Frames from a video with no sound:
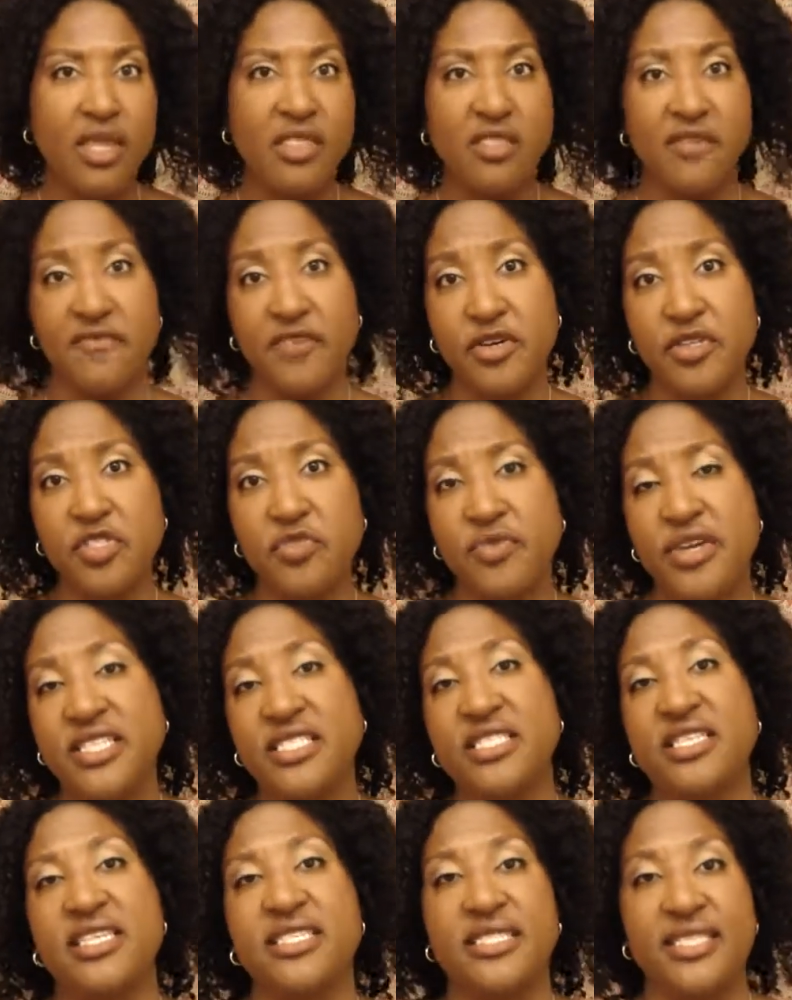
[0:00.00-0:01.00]
The first
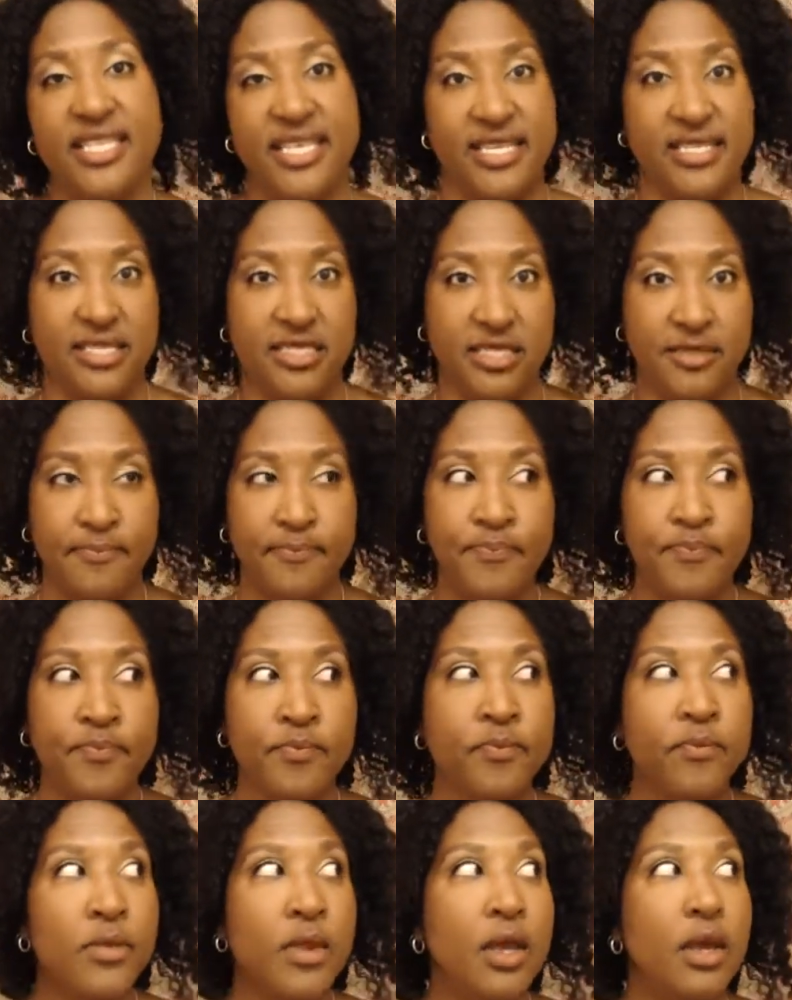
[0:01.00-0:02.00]
reason is this.
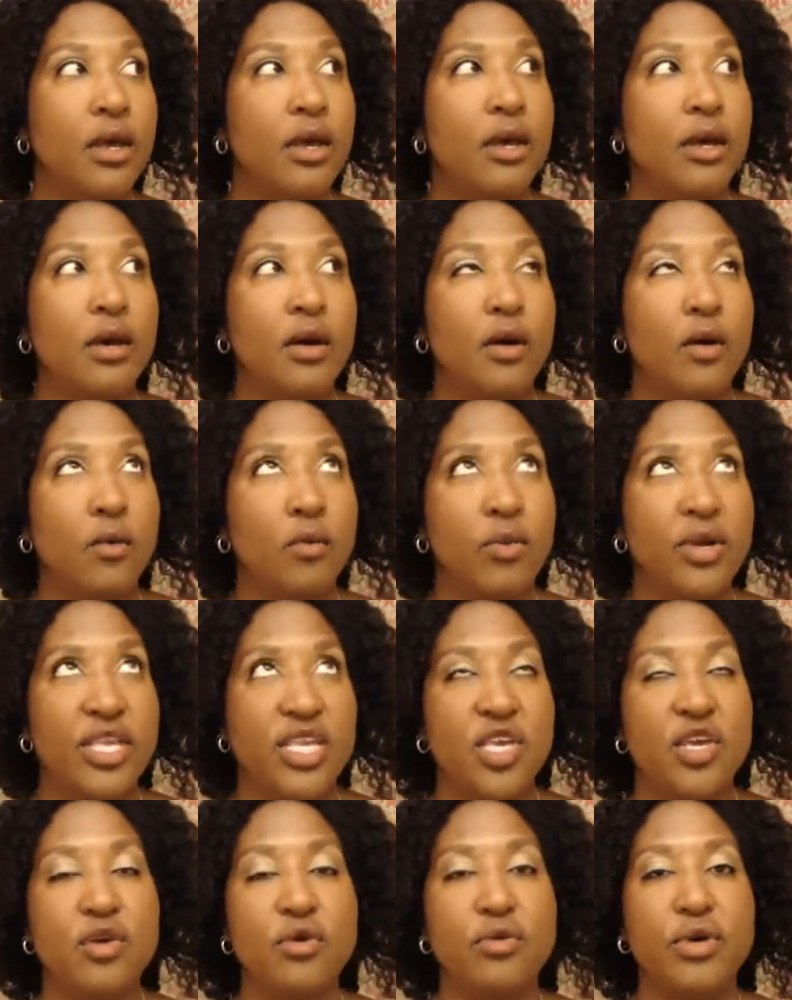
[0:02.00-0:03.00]

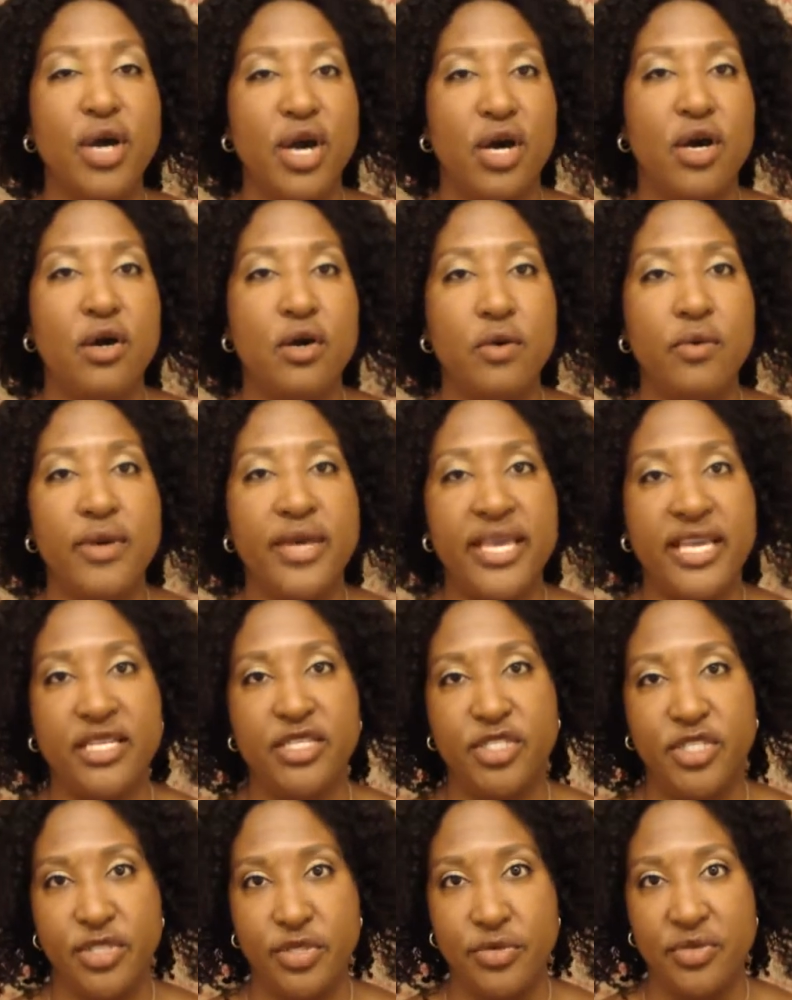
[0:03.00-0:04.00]
When you go
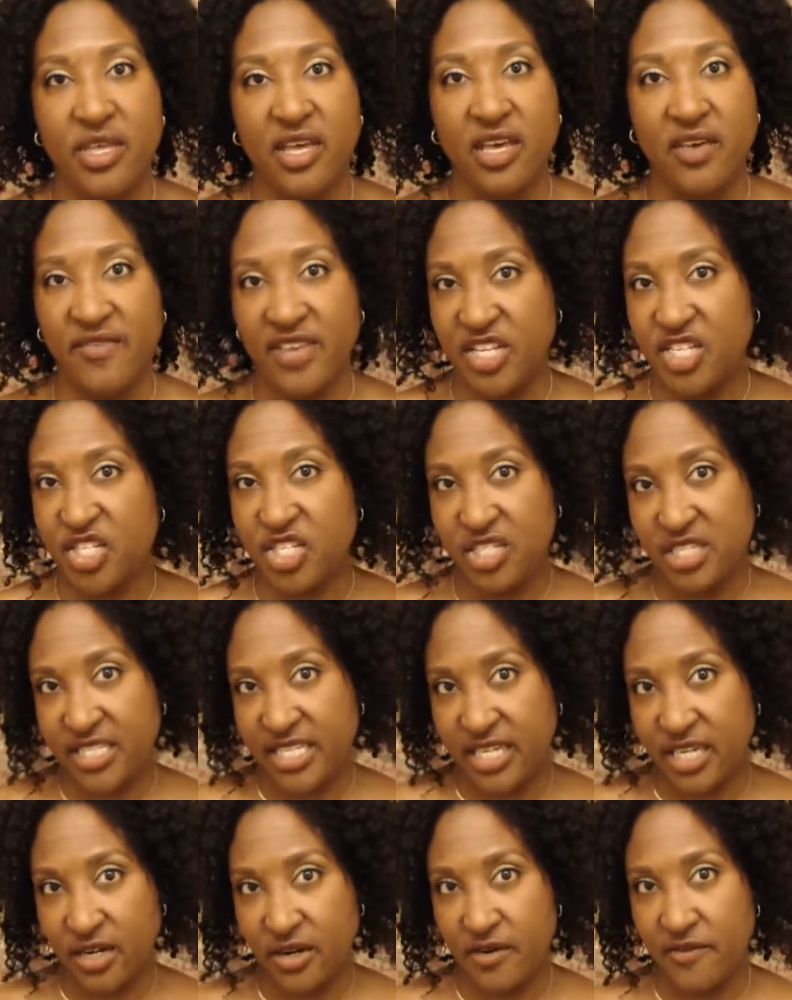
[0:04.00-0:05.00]
into the convention
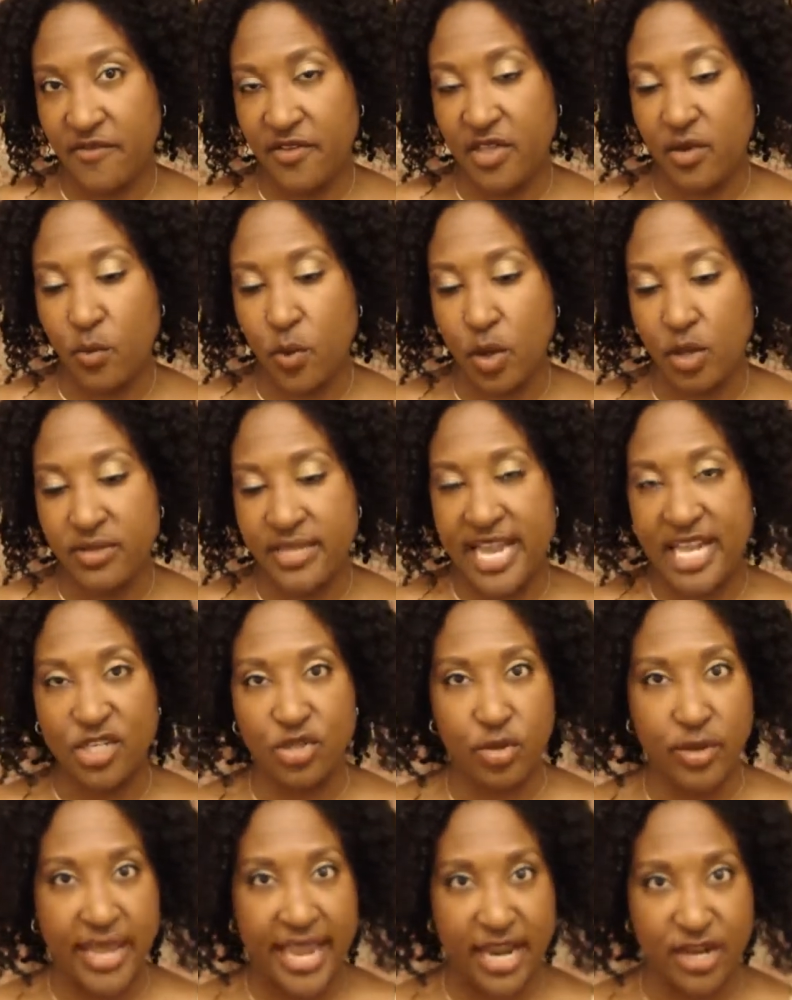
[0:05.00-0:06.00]
center for the World
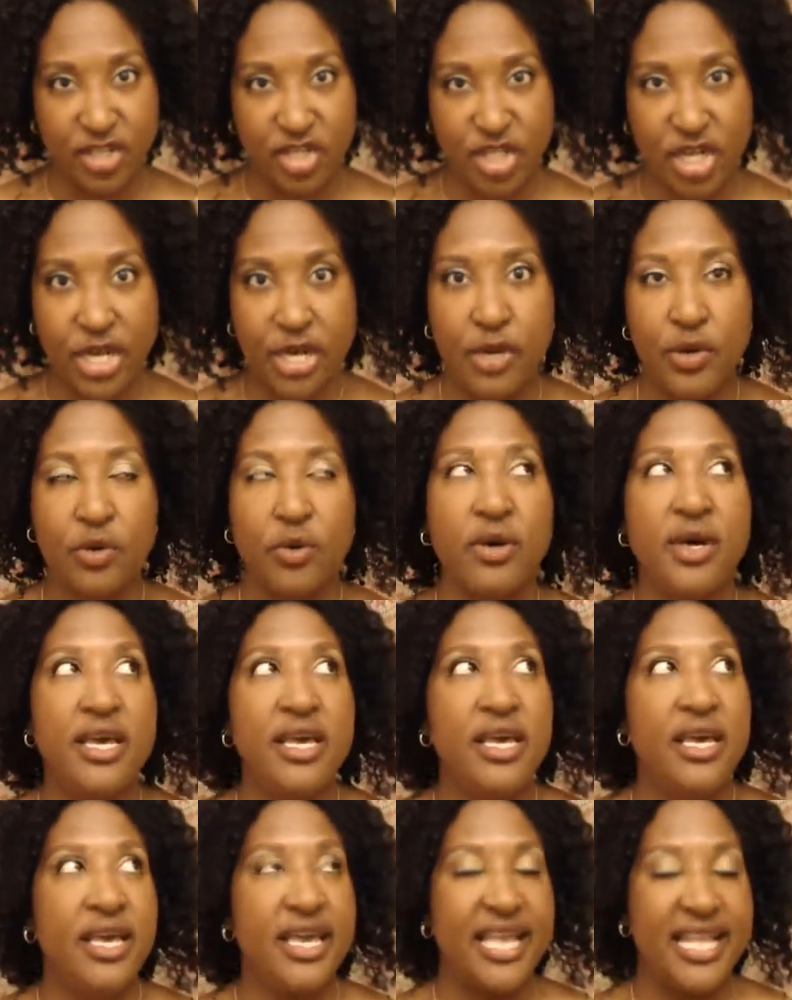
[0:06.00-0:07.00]
Natural Hair Show,
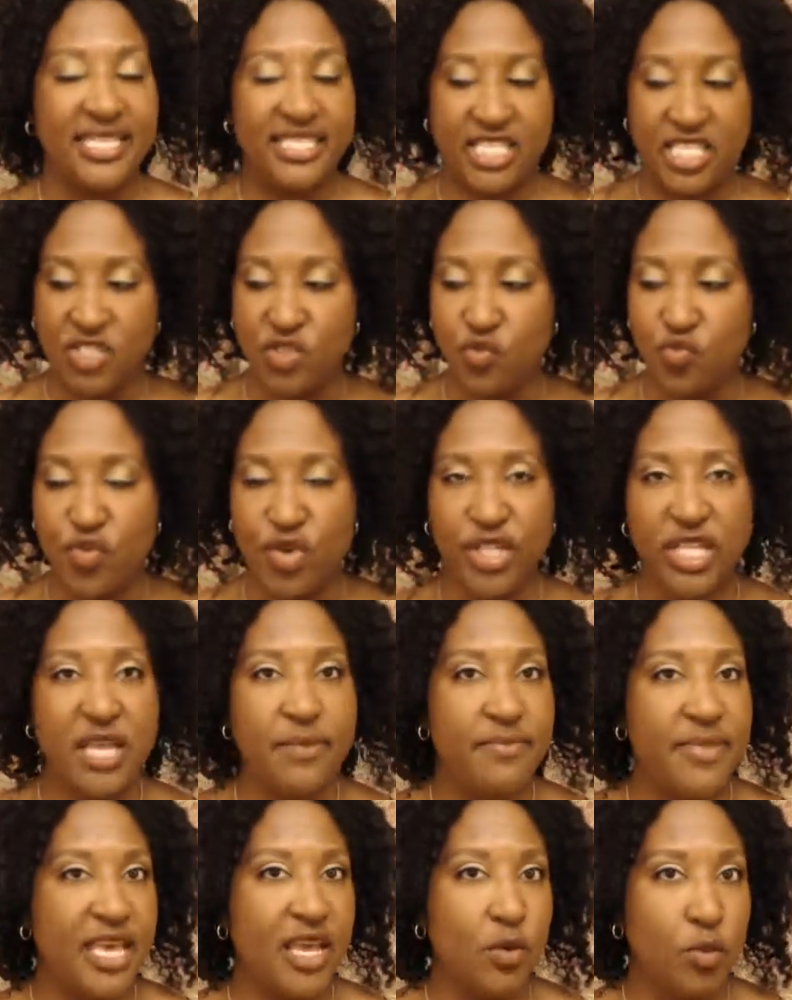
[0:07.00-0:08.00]
it's this really
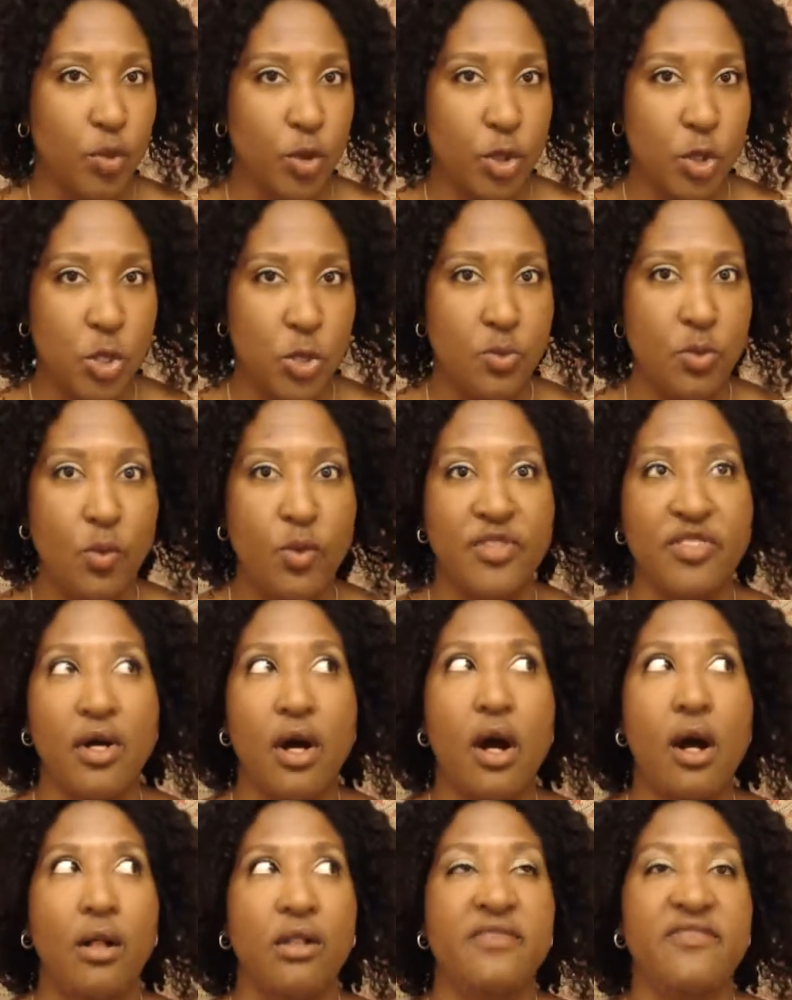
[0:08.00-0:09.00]
big room with
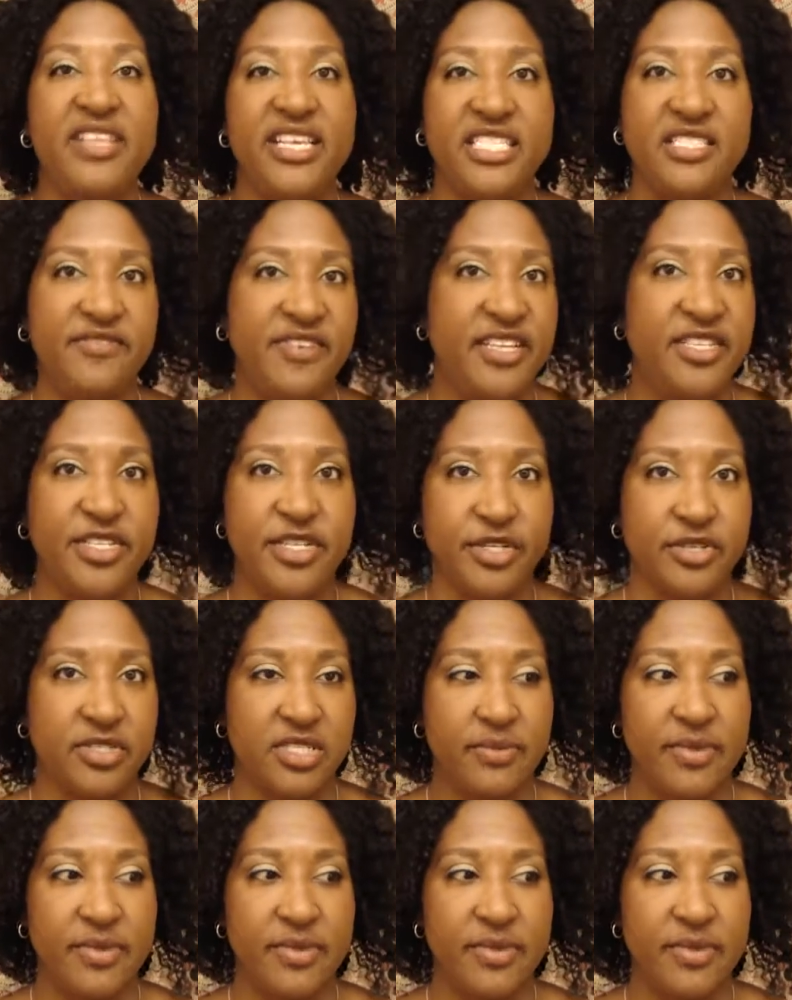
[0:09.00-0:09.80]
all of these vendors.